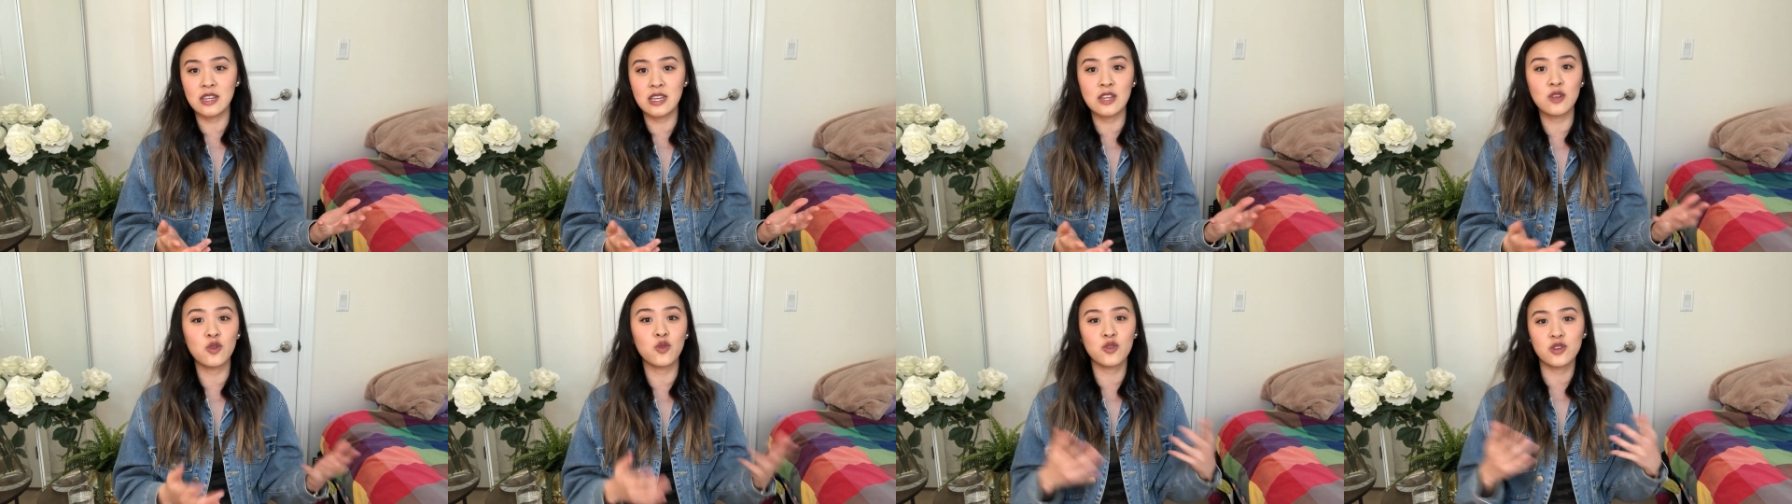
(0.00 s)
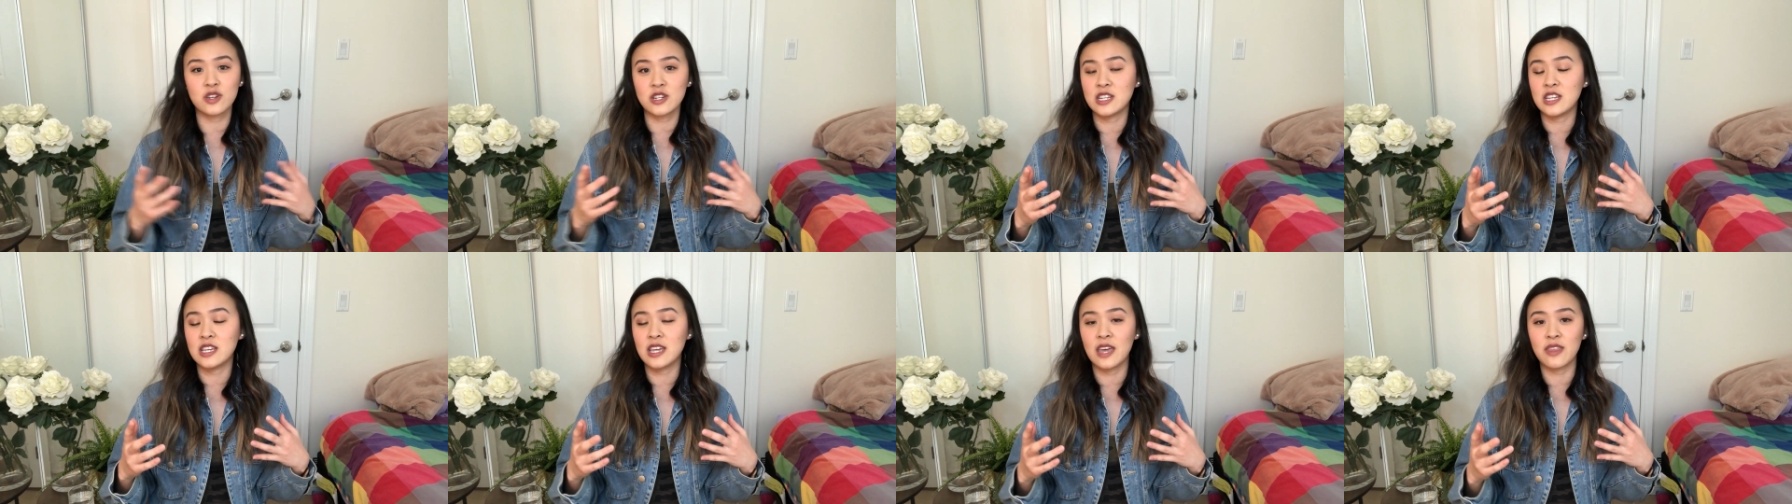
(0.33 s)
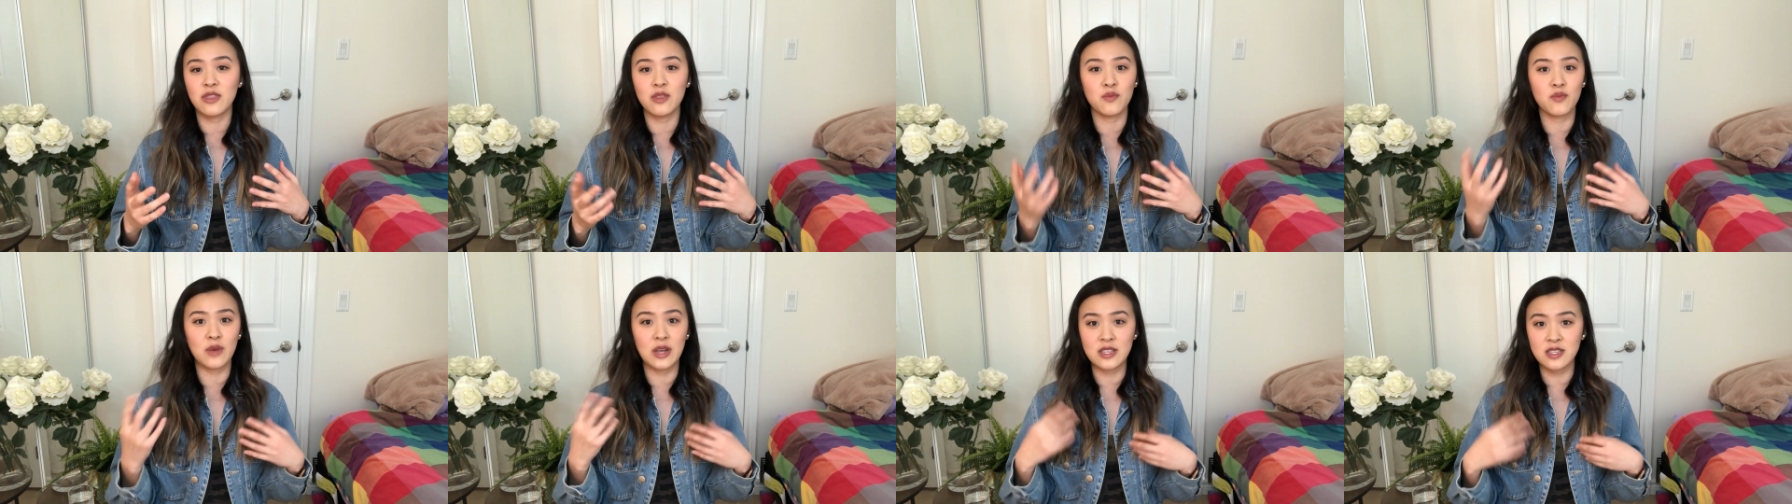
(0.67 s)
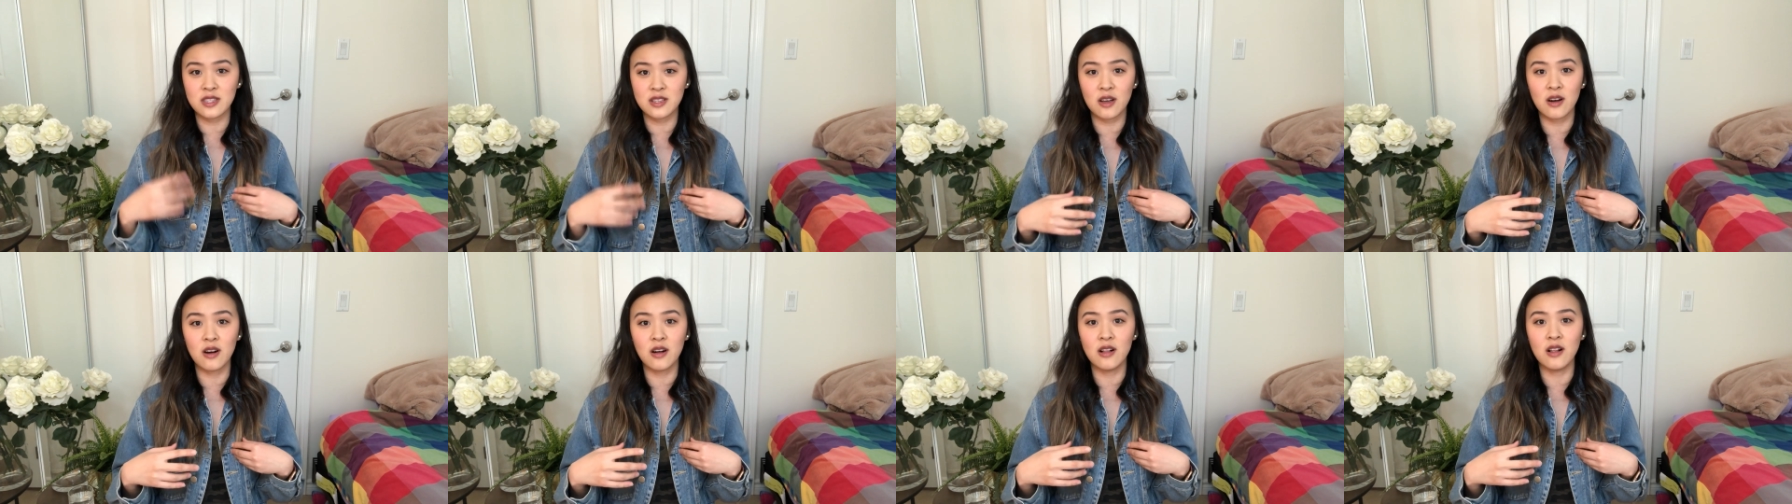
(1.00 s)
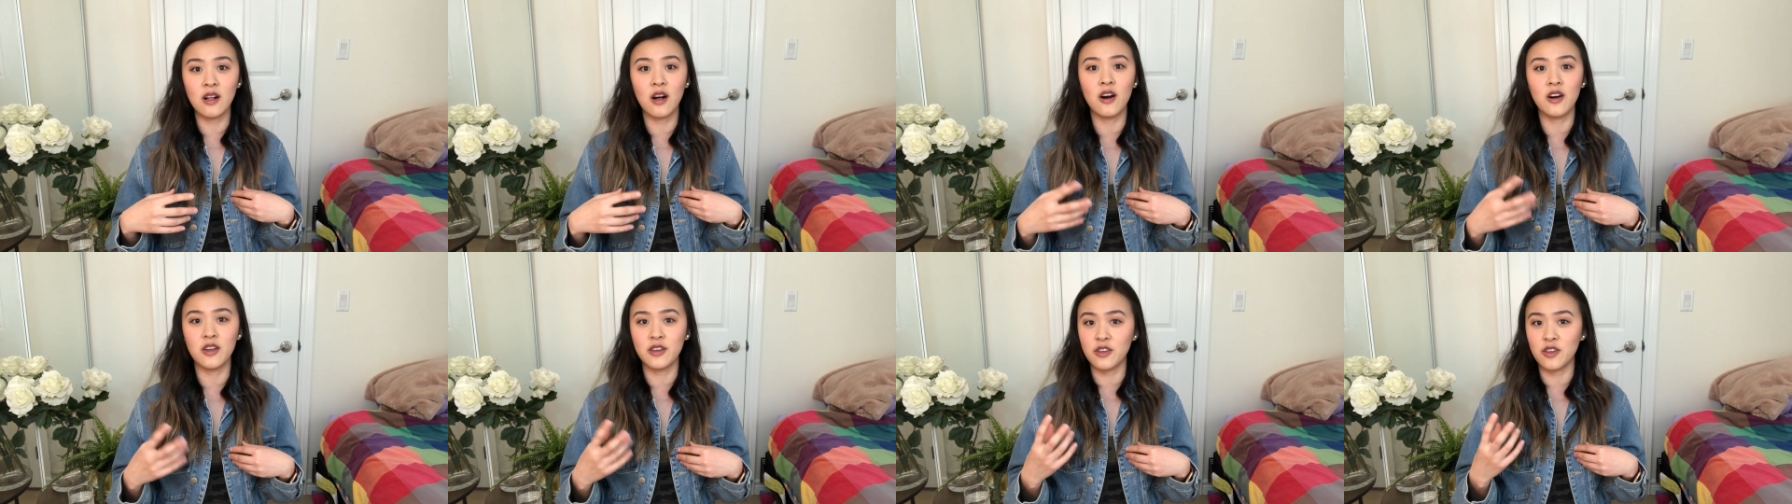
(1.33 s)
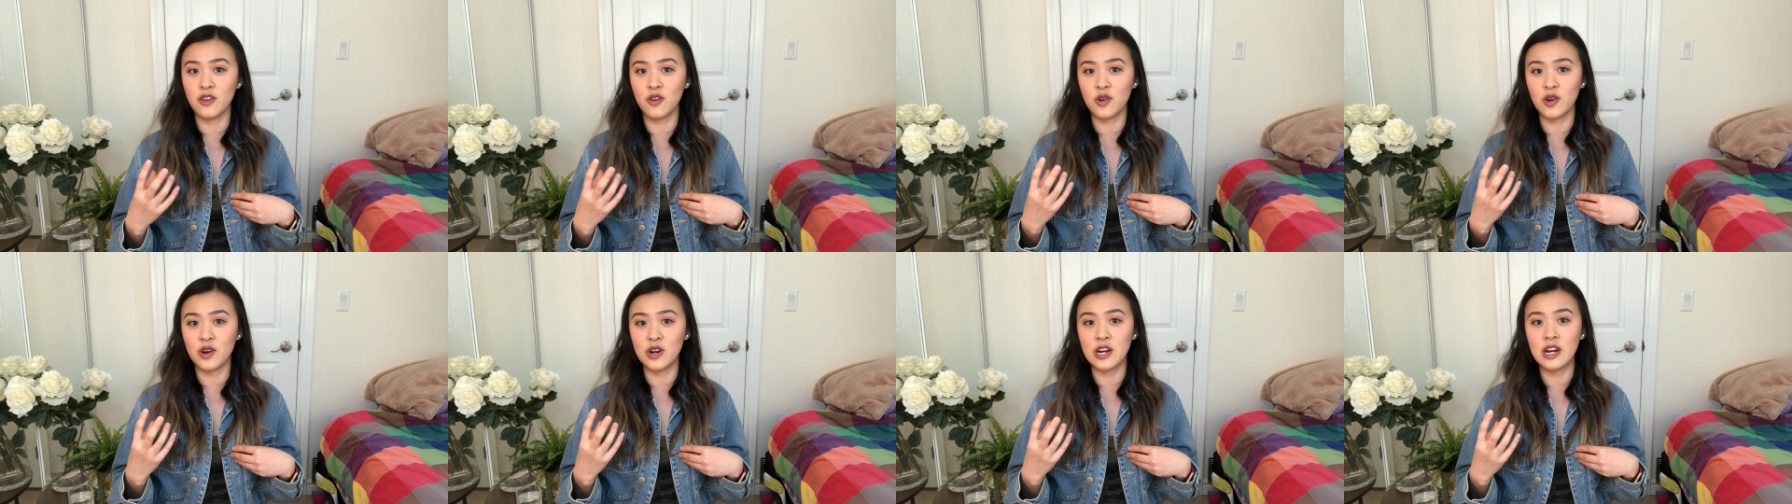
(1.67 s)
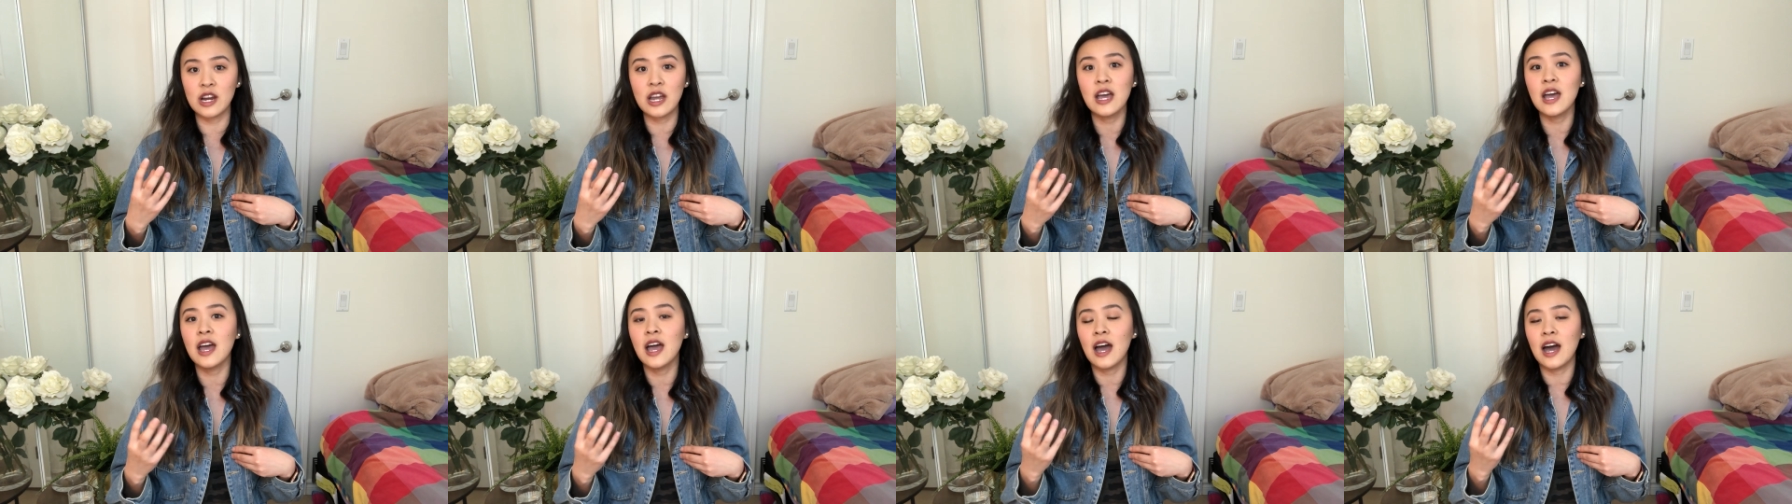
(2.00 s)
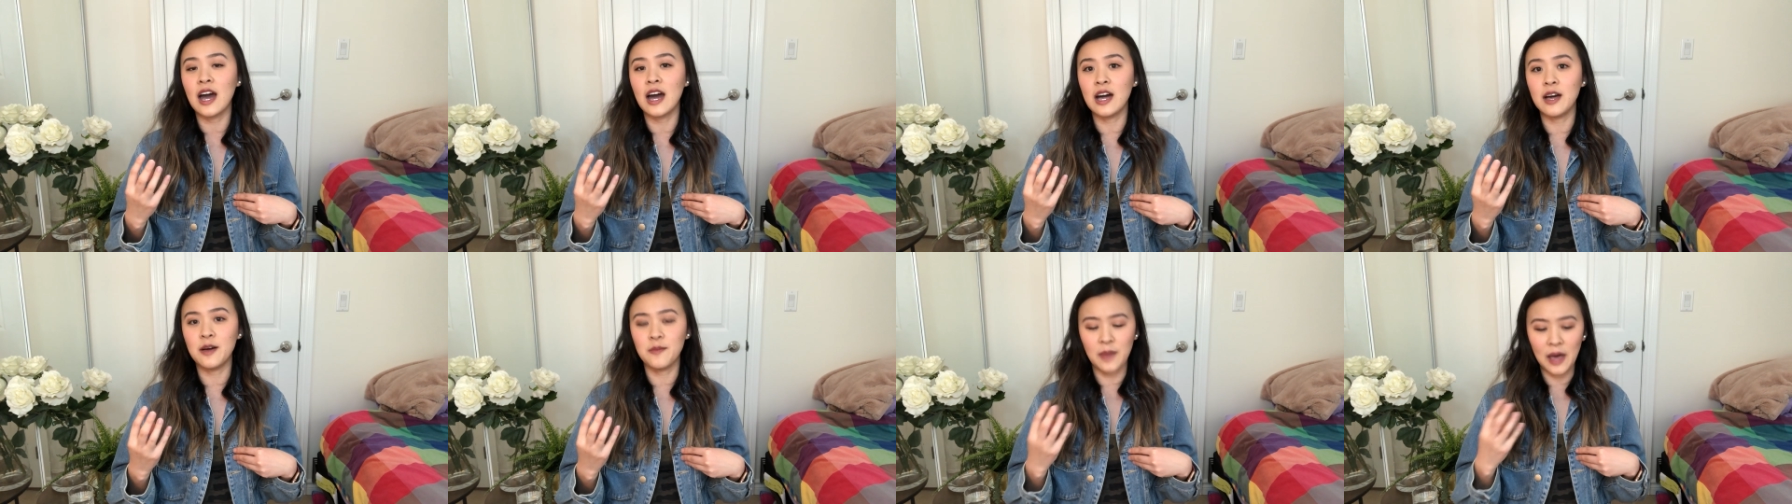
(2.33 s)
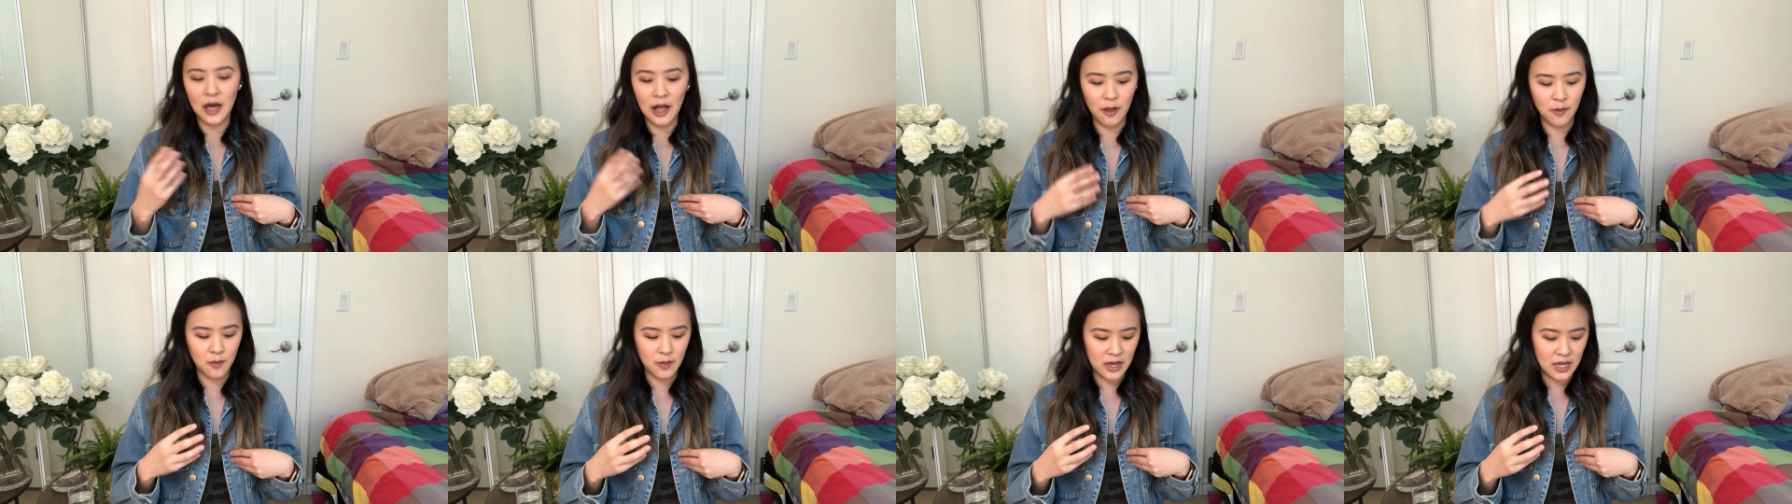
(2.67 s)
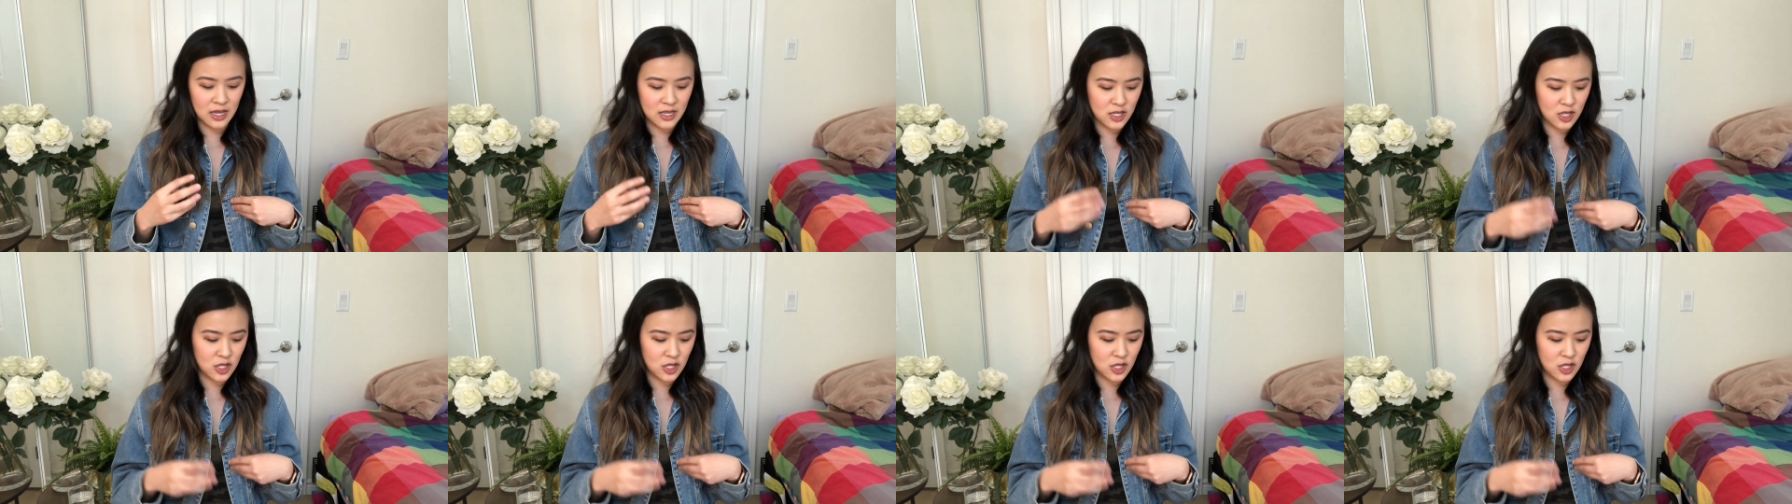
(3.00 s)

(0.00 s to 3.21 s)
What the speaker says: in order to get the red skull on your helmet.